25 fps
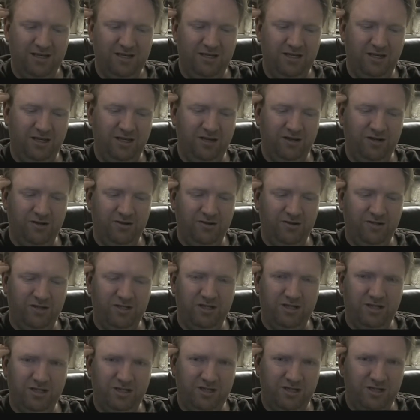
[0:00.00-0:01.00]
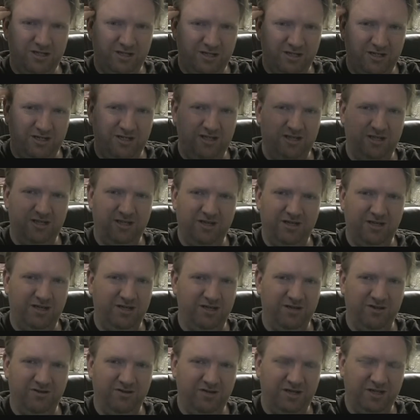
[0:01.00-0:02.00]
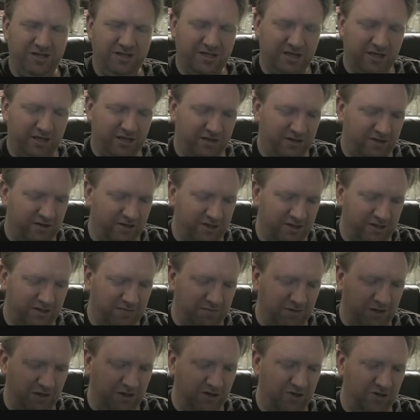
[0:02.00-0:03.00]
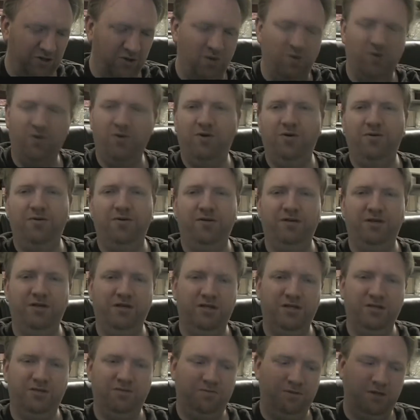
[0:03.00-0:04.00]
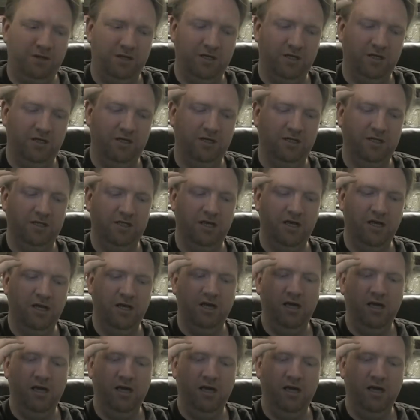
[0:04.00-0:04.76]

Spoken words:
he's like just being torn to this because